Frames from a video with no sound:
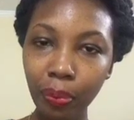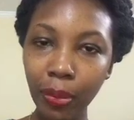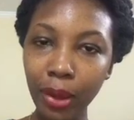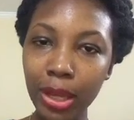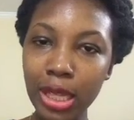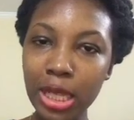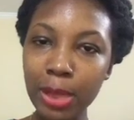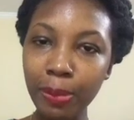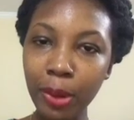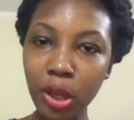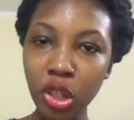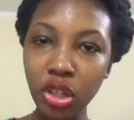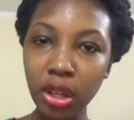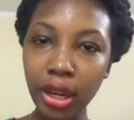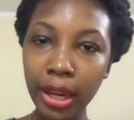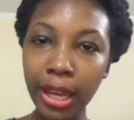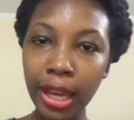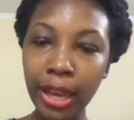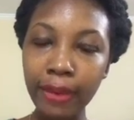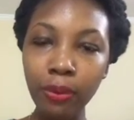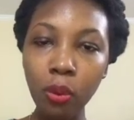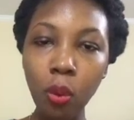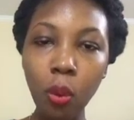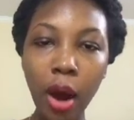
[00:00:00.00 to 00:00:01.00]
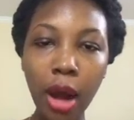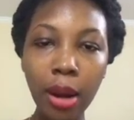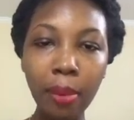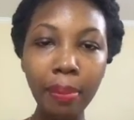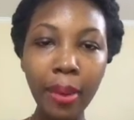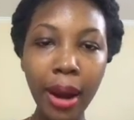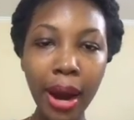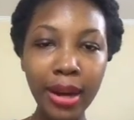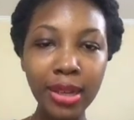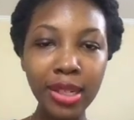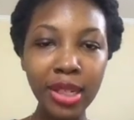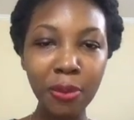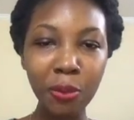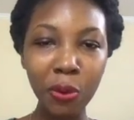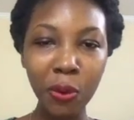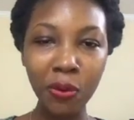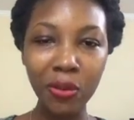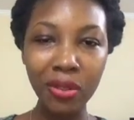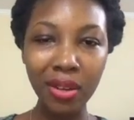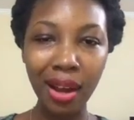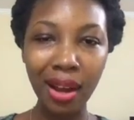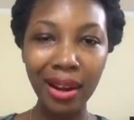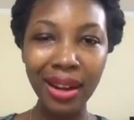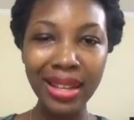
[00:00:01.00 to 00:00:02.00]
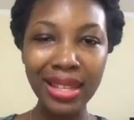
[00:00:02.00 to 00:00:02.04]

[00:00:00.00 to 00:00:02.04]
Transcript: especially if one party moves on.